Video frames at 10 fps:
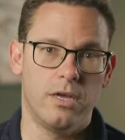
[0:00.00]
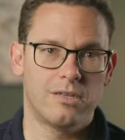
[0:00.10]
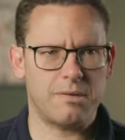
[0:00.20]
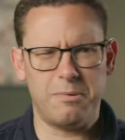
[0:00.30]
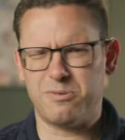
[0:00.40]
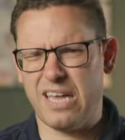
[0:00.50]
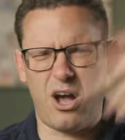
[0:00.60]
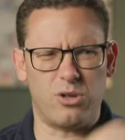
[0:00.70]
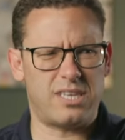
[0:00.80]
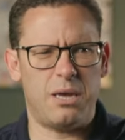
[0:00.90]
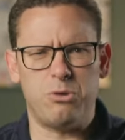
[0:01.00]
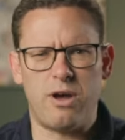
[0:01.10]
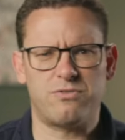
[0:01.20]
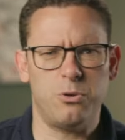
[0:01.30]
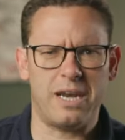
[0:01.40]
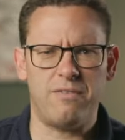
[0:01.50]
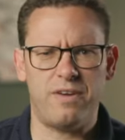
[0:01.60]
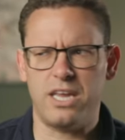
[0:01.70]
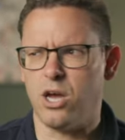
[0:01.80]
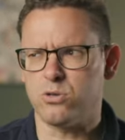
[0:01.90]
Some people say, oh, Tim, you have too many
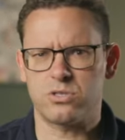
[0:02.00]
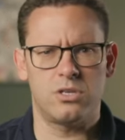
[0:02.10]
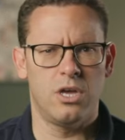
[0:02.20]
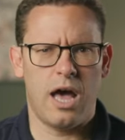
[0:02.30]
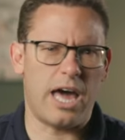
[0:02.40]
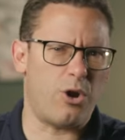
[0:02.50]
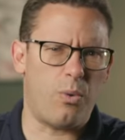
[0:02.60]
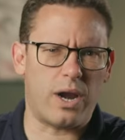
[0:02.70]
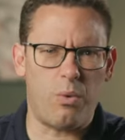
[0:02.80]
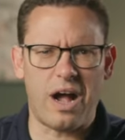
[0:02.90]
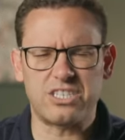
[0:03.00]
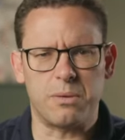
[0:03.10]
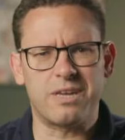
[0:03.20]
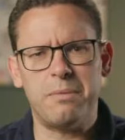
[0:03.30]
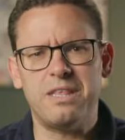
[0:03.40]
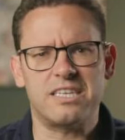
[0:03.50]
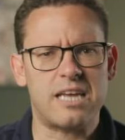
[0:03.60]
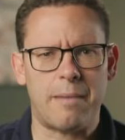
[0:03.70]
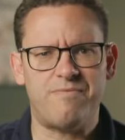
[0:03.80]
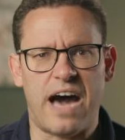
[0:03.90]
videos. I don't want to watch them. Give me the
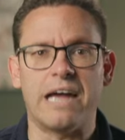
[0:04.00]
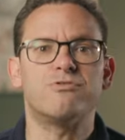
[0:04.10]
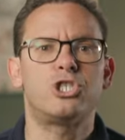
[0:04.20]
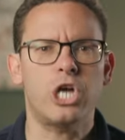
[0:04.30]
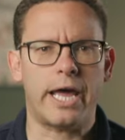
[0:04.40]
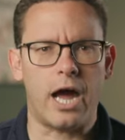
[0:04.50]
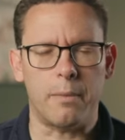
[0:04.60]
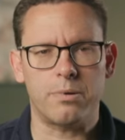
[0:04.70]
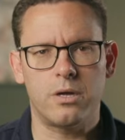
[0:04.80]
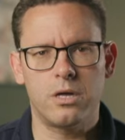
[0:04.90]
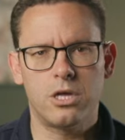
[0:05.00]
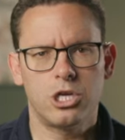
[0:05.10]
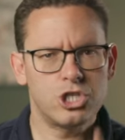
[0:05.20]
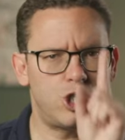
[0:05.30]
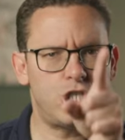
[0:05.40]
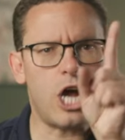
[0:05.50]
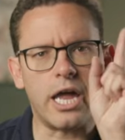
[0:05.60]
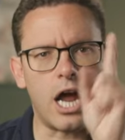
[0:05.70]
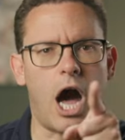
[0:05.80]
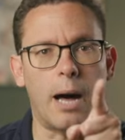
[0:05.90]
top 5. Shut up.
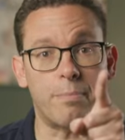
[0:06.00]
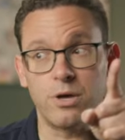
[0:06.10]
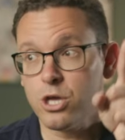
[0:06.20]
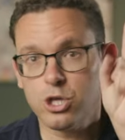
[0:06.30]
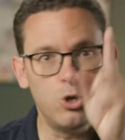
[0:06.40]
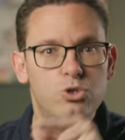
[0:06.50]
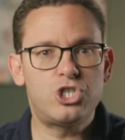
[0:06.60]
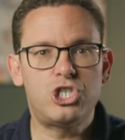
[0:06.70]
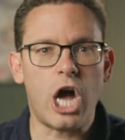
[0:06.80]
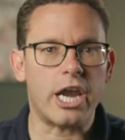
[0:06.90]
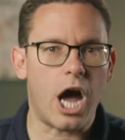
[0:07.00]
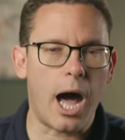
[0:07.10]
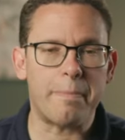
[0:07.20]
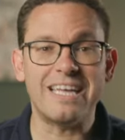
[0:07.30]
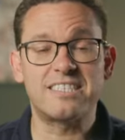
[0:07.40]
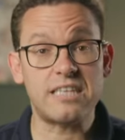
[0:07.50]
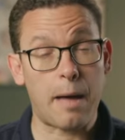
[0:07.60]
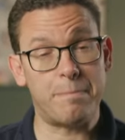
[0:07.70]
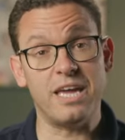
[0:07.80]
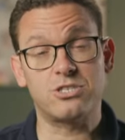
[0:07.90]
Shut up. You shut up and
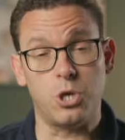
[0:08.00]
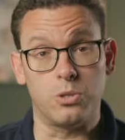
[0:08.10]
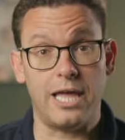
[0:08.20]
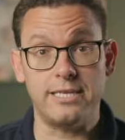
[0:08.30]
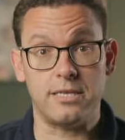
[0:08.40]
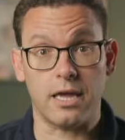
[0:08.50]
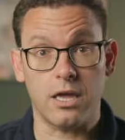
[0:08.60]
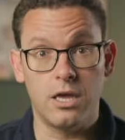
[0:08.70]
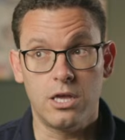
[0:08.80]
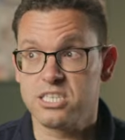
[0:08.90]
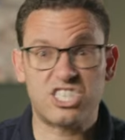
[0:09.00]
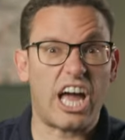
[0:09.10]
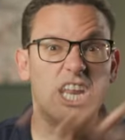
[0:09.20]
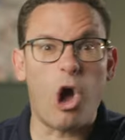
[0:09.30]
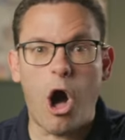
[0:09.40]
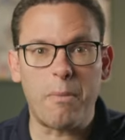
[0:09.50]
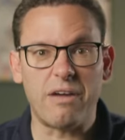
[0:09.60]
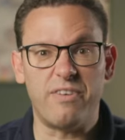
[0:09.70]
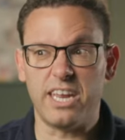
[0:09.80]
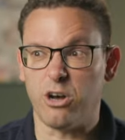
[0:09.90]
stop being so lazy. Study all
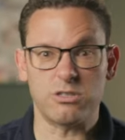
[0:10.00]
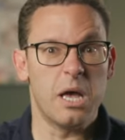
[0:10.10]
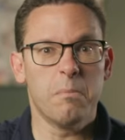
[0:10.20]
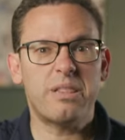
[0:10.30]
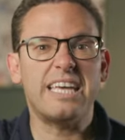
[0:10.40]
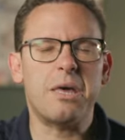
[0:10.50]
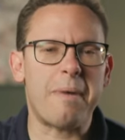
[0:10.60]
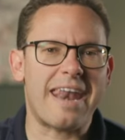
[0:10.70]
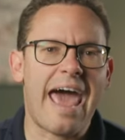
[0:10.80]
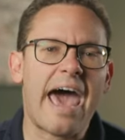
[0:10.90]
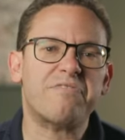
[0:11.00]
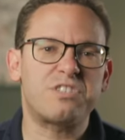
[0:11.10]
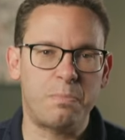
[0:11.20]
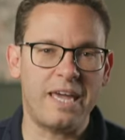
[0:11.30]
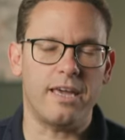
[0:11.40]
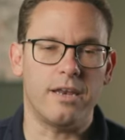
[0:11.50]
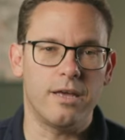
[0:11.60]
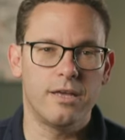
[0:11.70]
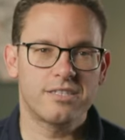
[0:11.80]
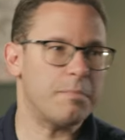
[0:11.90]
my videos. Play them at half speed.
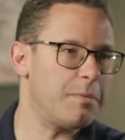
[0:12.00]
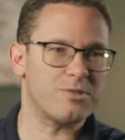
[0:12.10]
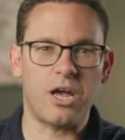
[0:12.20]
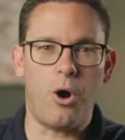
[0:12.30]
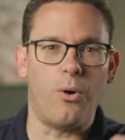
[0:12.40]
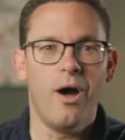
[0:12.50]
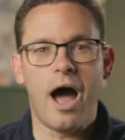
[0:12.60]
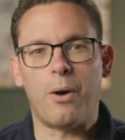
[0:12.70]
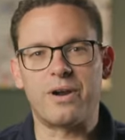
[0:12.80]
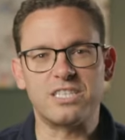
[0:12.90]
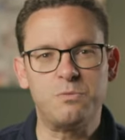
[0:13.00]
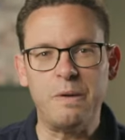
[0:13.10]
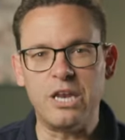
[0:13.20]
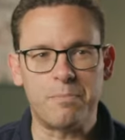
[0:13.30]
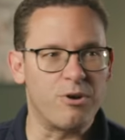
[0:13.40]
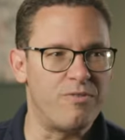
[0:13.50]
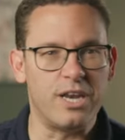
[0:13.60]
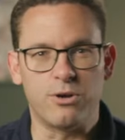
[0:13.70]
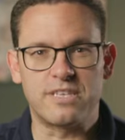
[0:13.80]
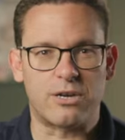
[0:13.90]
Some people say, oh, I want to speed up your
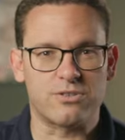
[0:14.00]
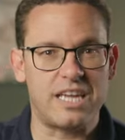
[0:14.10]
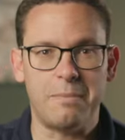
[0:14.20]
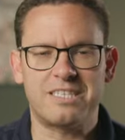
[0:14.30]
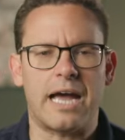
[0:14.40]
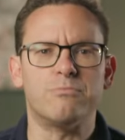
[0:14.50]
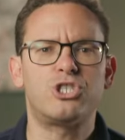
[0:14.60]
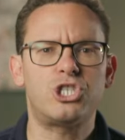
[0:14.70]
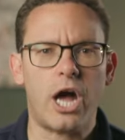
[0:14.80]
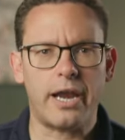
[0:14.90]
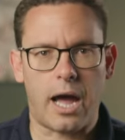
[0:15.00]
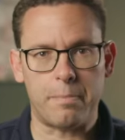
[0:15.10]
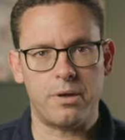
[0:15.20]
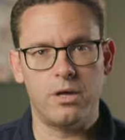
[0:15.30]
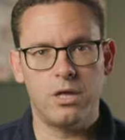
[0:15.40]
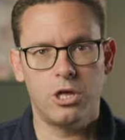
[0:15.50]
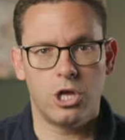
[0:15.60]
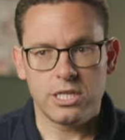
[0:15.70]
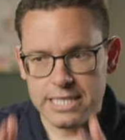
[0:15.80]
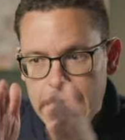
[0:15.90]
videos. That'll save me time. Shut up.
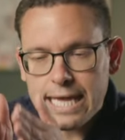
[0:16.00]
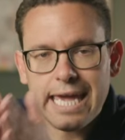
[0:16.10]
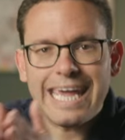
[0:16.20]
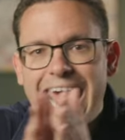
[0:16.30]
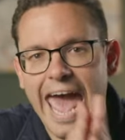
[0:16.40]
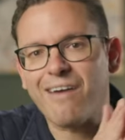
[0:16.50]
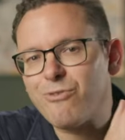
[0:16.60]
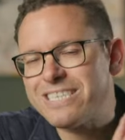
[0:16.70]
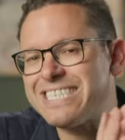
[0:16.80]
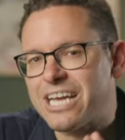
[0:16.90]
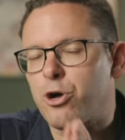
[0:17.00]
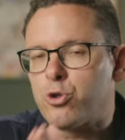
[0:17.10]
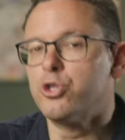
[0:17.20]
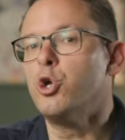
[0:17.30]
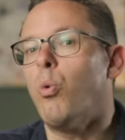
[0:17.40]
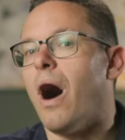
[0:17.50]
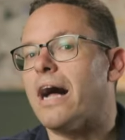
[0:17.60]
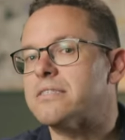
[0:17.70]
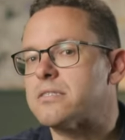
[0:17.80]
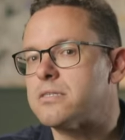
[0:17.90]
Take in every single
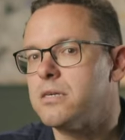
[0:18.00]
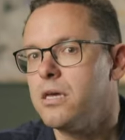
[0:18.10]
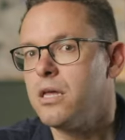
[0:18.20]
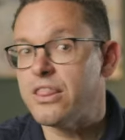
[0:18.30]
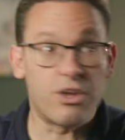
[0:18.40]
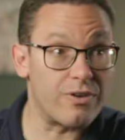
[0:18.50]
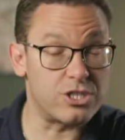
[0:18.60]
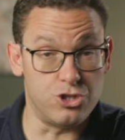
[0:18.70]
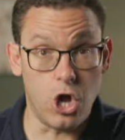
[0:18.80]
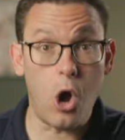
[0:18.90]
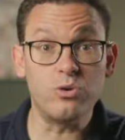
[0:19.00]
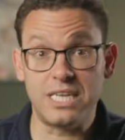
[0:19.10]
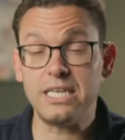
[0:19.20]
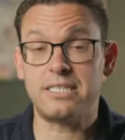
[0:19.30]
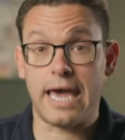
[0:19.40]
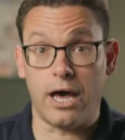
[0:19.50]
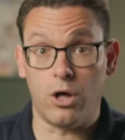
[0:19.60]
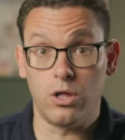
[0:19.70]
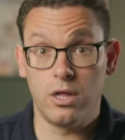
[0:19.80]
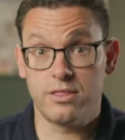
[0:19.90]
nuance. There is no
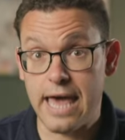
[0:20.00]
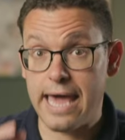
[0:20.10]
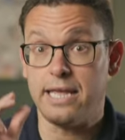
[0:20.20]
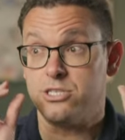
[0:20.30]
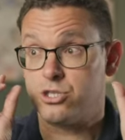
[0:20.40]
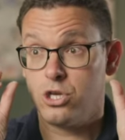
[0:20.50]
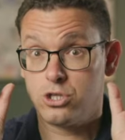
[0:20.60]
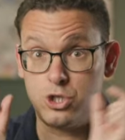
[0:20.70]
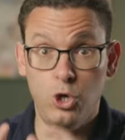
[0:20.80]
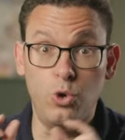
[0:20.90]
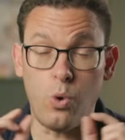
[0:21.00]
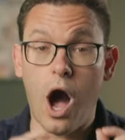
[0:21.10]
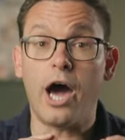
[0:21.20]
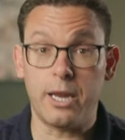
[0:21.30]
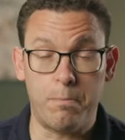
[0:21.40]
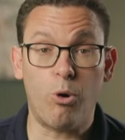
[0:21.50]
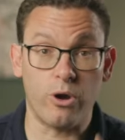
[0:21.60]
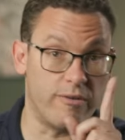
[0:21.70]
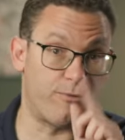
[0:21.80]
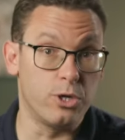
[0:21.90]
detail that is too
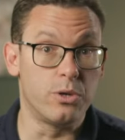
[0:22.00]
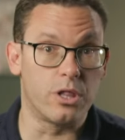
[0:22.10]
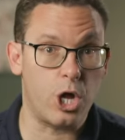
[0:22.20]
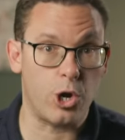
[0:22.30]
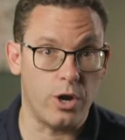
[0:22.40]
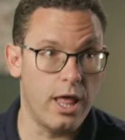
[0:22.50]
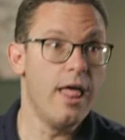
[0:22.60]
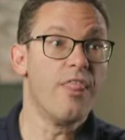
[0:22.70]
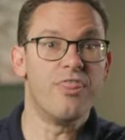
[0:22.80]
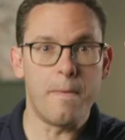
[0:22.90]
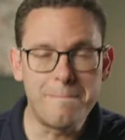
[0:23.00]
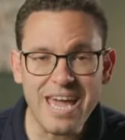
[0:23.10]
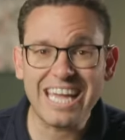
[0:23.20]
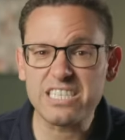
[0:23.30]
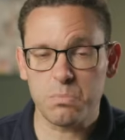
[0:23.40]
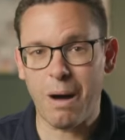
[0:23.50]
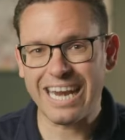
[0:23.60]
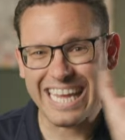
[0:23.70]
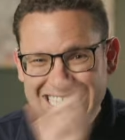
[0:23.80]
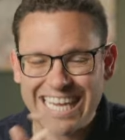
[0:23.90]
unimportant for you to learn. The biggest
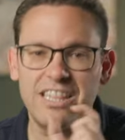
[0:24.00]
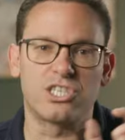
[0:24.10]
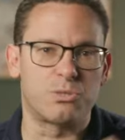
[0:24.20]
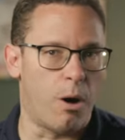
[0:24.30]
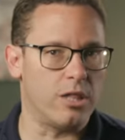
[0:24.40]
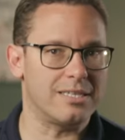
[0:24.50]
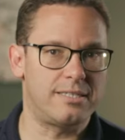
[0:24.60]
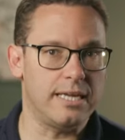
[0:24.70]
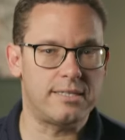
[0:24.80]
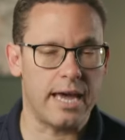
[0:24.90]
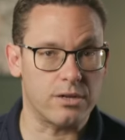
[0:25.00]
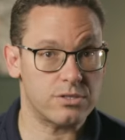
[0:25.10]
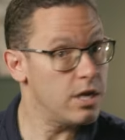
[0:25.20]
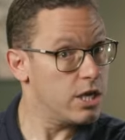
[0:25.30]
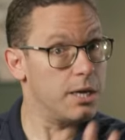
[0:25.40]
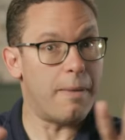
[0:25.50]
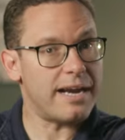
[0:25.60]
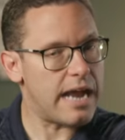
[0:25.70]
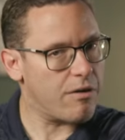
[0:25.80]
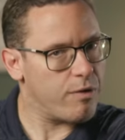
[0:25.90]
money is in the smallest details. You
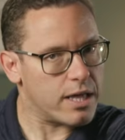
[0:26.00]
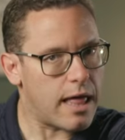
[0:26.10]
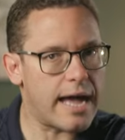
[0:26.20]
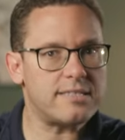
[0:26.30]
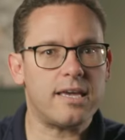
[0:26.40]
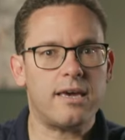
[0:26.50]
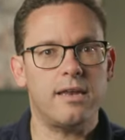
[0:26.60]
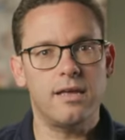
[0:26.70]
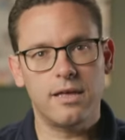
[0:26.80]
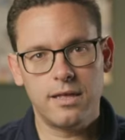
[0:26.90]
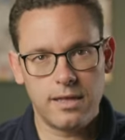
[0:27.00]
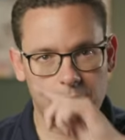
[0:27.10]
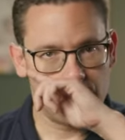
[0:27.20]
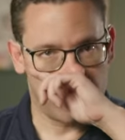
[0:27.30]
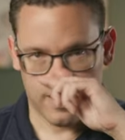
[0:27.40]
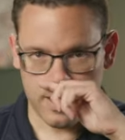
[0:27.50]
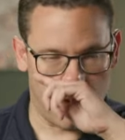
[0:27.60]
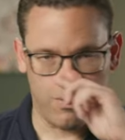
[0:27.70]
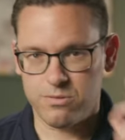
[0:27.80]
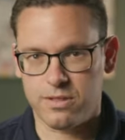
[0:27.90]
might not realize it. You
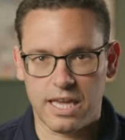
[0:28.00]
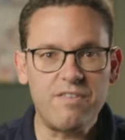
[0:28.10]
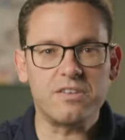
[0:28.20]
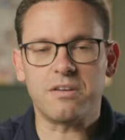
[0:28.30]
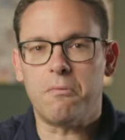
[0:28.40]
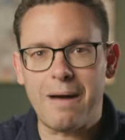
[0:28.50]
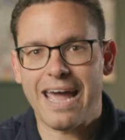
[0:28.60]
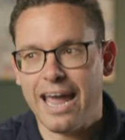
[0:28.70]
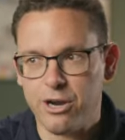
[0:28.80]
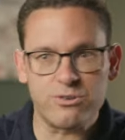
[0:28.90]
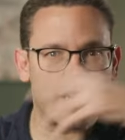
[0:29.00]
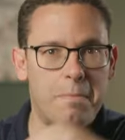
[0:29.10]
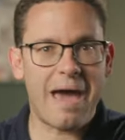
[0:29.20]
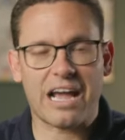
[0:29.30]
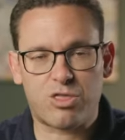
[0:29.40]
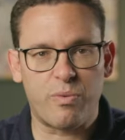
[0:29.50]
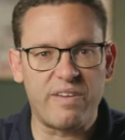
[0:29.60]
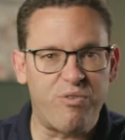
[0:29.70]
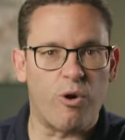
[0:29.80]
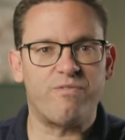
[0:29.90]
know, even some of my haters come back
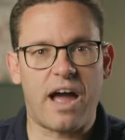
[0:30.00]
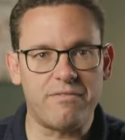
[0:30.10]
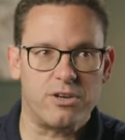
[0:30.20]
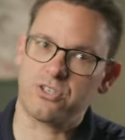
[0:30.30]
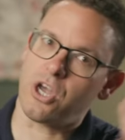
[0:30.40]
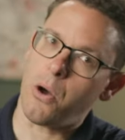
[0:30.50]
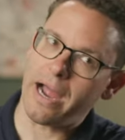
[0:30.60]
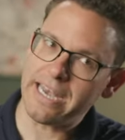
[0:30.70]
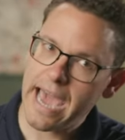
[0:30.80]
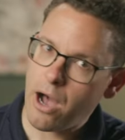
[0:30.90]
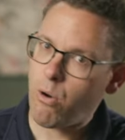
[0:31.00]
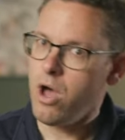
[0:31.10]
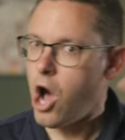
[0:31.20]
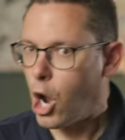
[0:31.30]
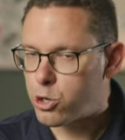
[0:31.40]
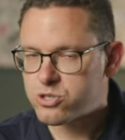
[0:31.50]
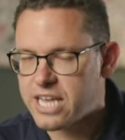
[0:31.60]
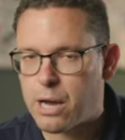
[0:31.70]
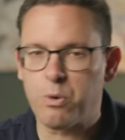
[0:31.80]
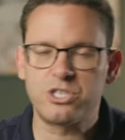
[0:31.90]
3, 4, 5 years ago. I now
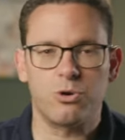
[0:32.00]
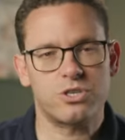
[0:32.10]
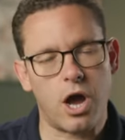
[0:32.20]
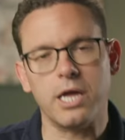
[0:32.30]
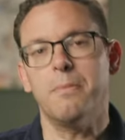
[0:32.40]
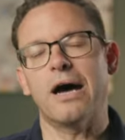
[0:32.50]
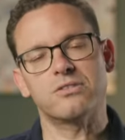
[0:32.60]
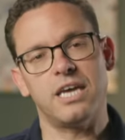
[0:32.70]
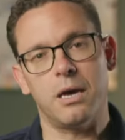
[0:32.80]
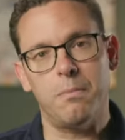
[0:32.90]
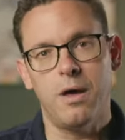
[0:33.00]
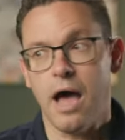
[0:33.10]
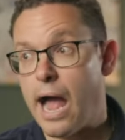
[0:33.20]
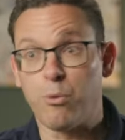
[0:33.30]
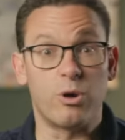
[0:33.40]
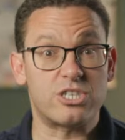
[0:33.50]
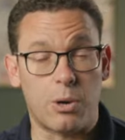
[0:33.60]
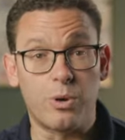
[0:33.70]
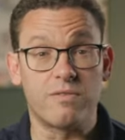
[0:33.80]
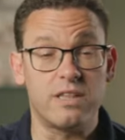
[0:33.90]
understand what you were talking about, Tim. I wish I
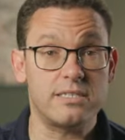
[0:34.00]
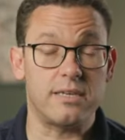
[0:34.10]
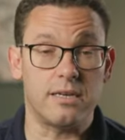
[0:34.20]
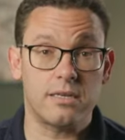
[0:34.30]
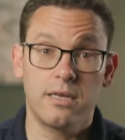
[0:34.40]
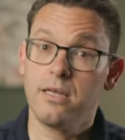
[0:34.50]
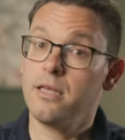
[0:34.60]
would have listened.